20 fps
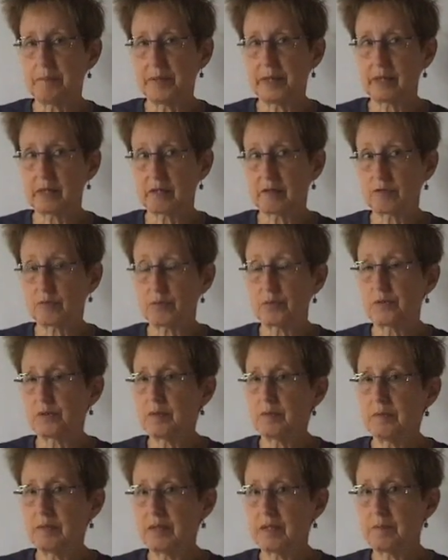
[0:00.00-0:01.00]
pick through
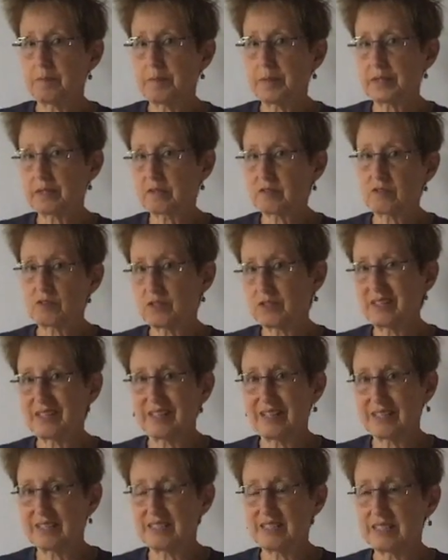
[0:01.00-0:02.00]
them and pick certain
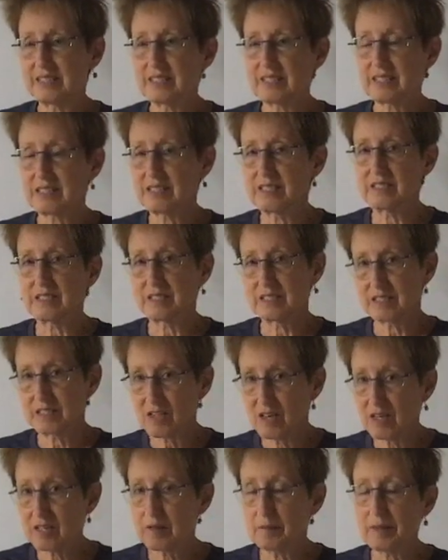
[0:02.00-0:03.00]
ideas and
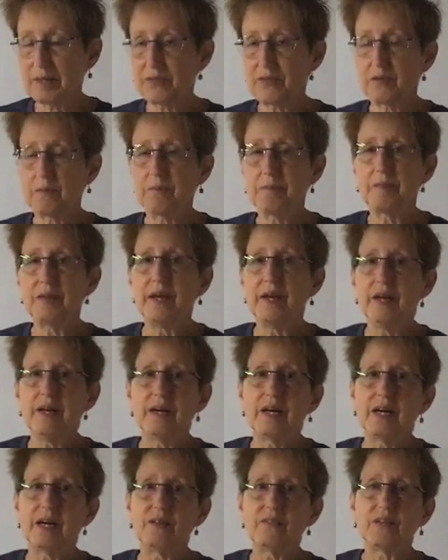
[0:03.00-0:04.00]
talk about them,
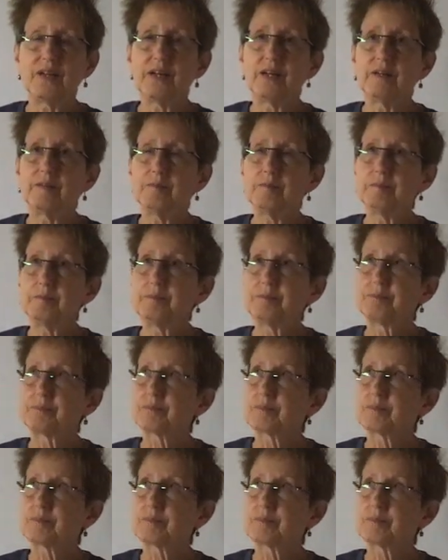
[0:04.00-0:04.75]
and then